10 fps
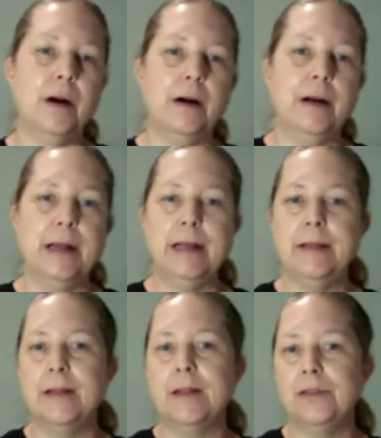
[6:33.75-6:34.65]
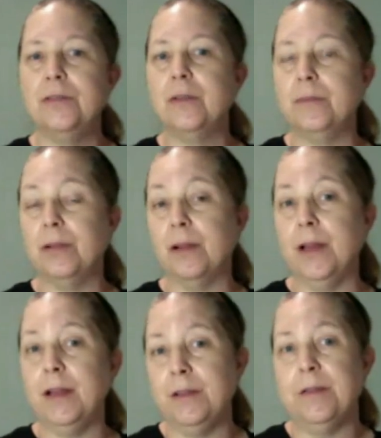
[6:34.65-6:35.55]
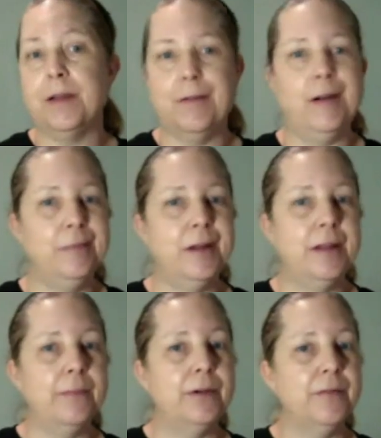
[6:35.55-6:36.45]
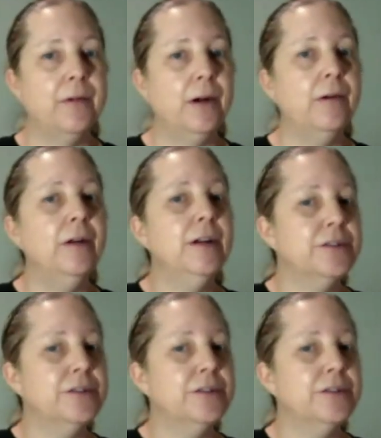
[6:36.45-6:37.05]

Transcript: Anything that you can play and you think, well, I play that pretty well,